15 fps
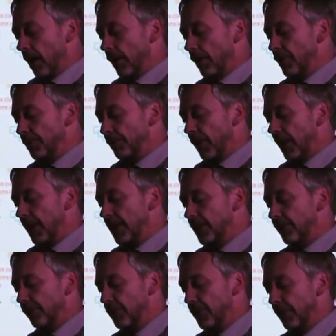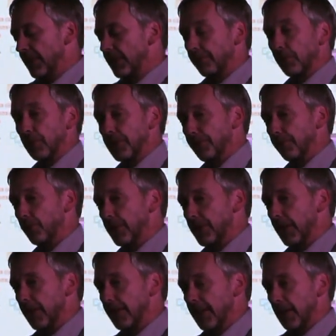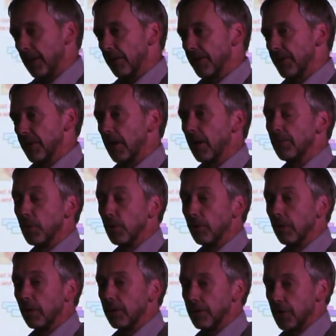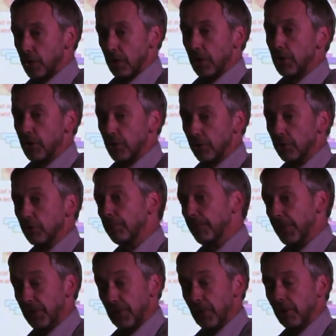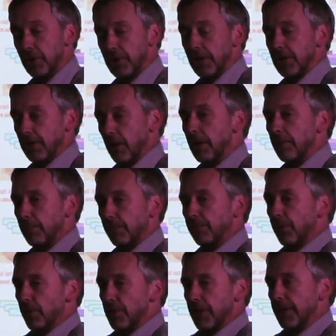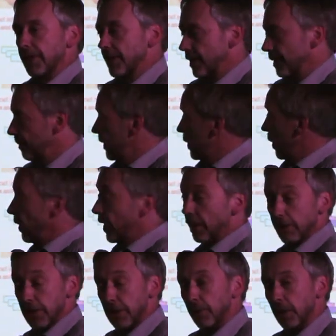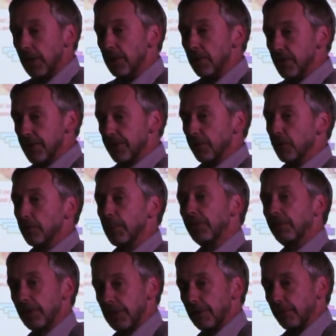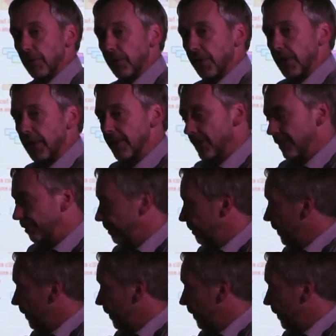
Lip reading: Those brains from 24 to 48 hours are more structural pathology type projects. So they're equally useful, but for different things.